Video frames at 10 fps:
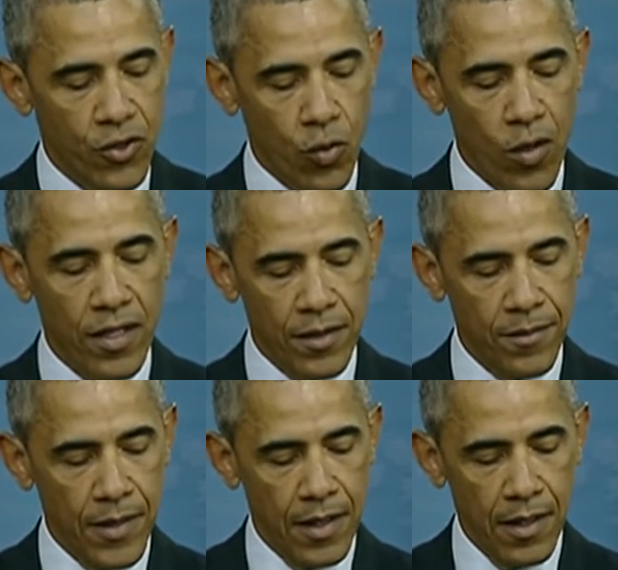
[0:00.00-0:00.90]

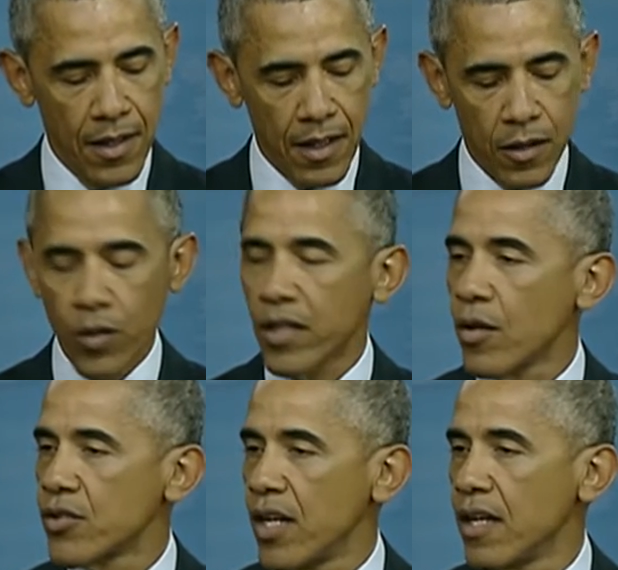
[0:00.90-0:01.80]
sorties, including
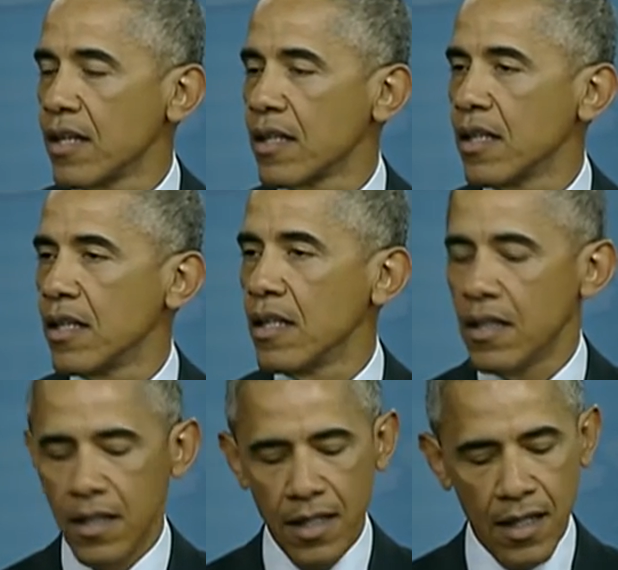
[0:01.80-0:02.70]
those hitting
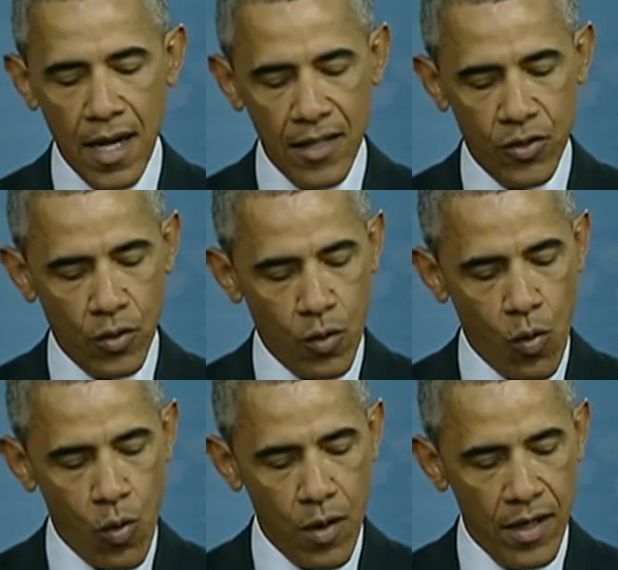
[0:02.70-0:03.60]
the ISIL
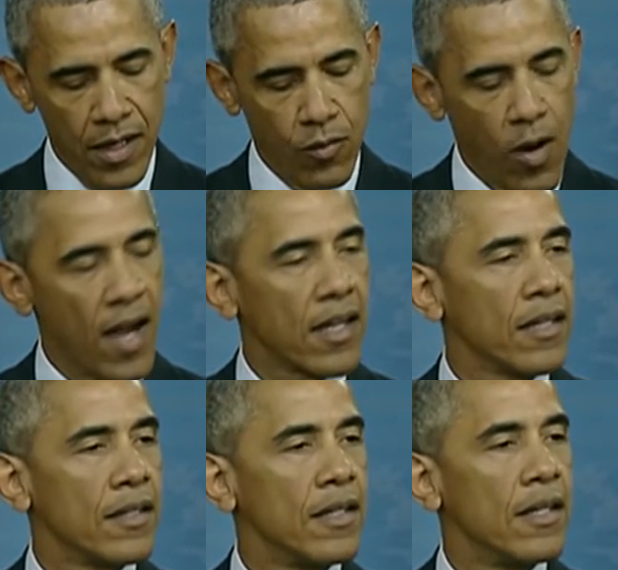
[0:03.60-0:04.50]
core in
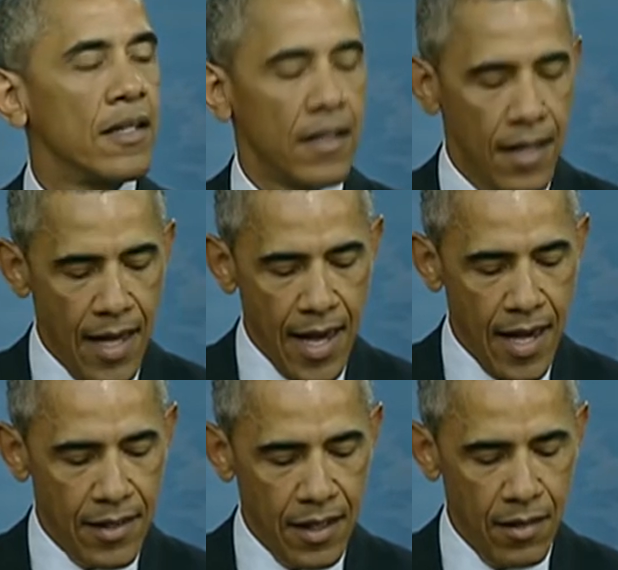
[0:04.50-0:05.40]
Raqqa
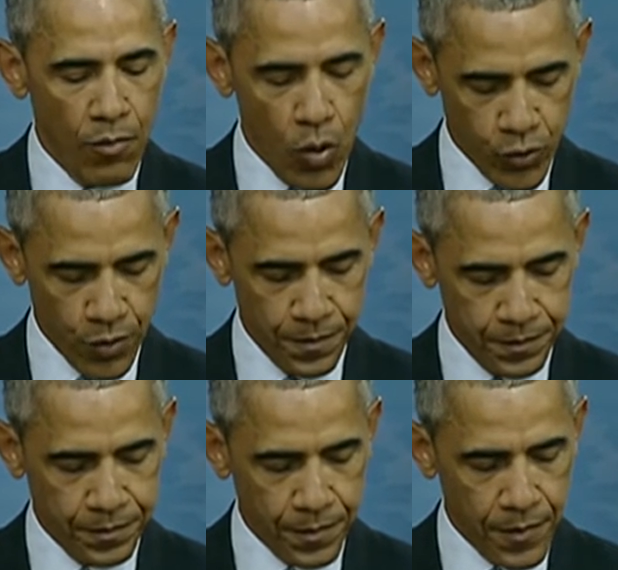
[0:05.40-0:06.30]
and in Mosul.
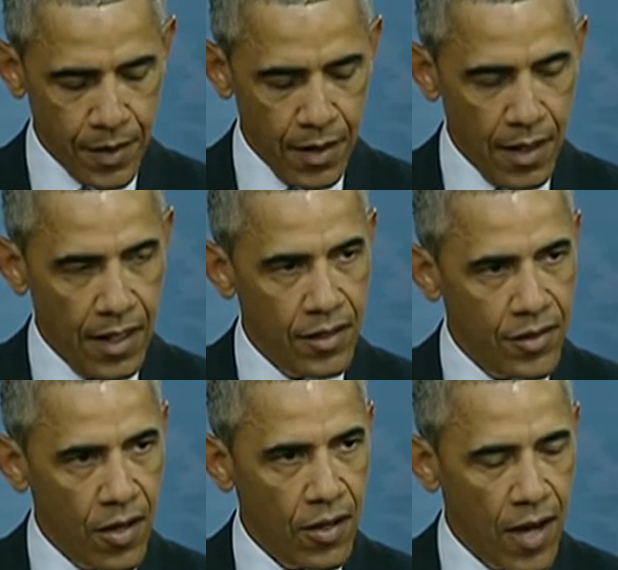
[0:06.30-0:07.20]
And in
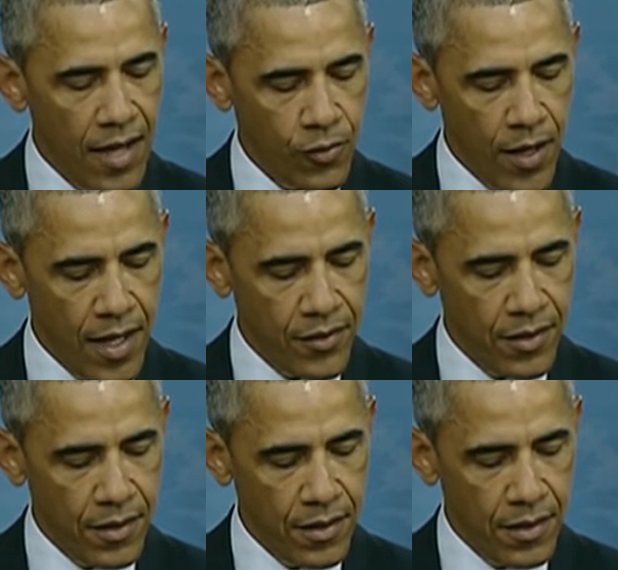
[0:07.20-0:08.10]
stark contrast